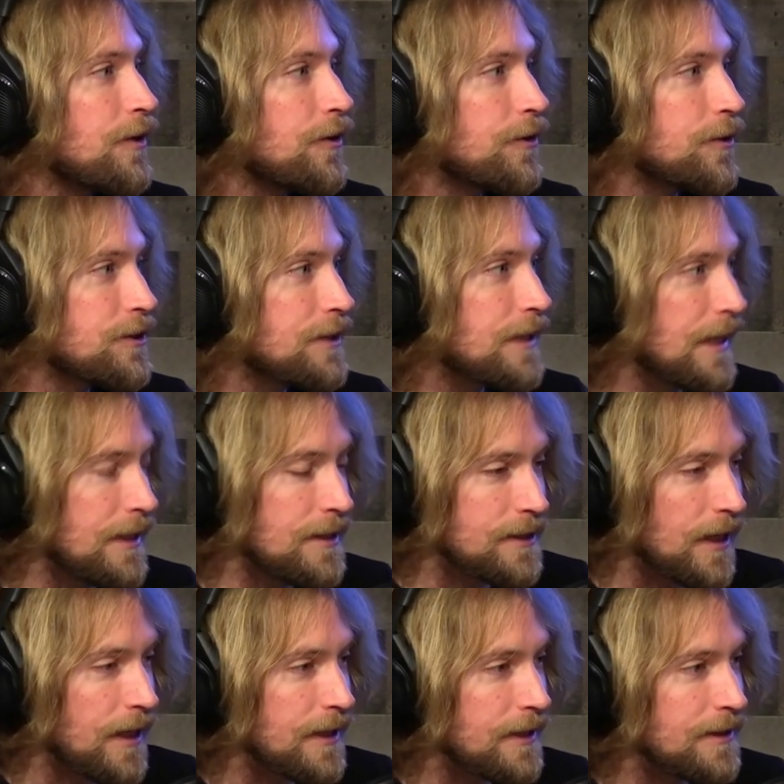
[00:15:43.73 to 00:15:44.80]
your skin
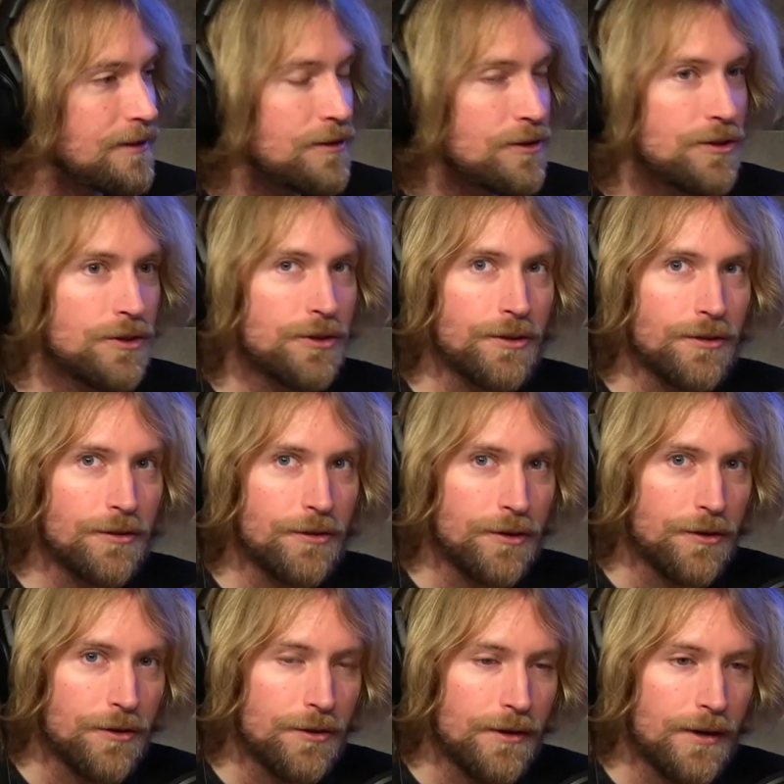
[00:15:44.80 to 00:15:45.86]
tightens, your
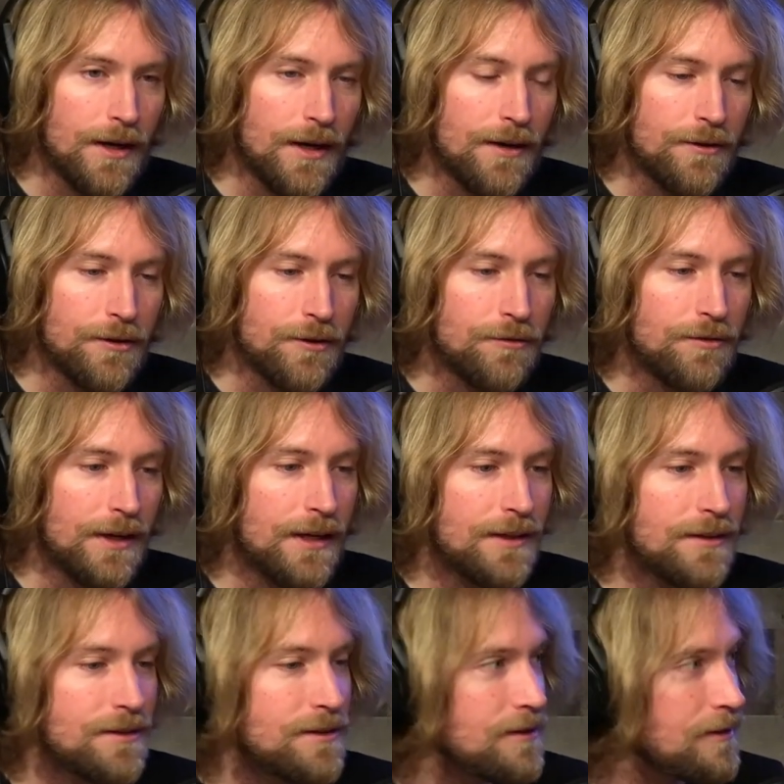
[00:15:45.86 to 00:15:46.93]
your uh, your
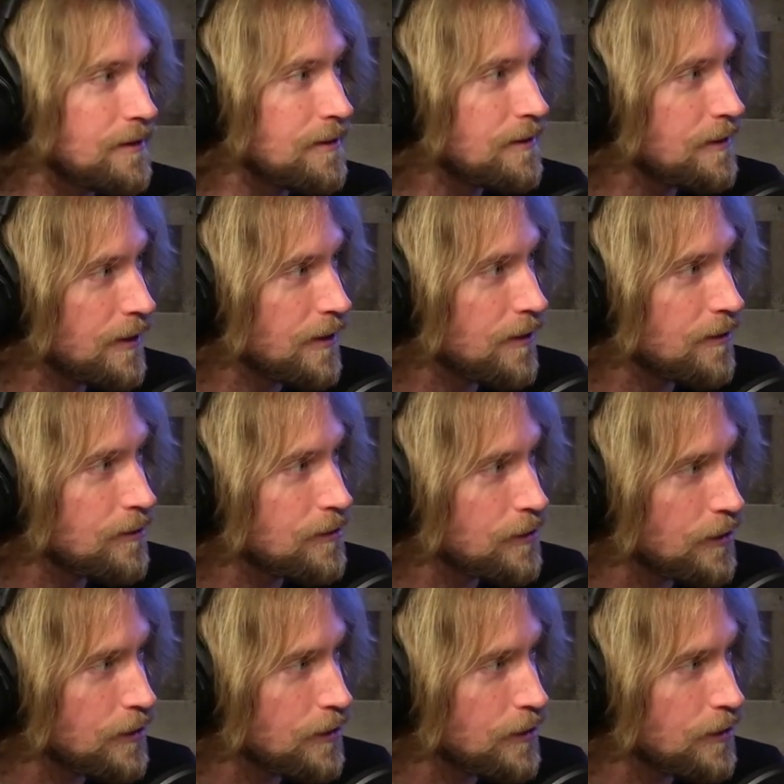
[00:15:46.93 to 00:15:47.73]
veins you know,